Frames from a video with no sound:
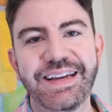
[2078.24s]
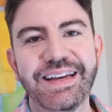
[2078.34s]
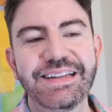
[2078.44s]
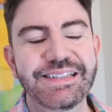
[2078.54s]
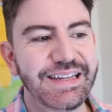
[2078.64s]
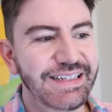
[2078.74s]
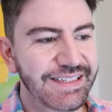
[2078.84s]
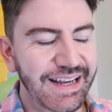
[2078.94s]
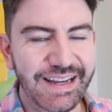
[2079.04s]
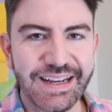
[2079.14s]
it
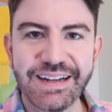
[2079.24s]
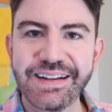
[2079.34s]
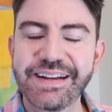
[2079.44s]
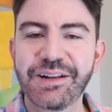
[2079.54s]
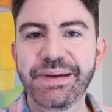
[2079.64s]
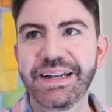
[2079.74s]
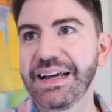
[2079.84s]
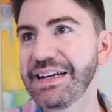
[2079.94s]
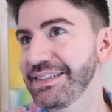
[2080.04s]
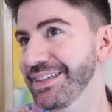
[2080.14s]
is a little bit
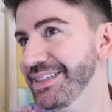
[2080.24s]
later.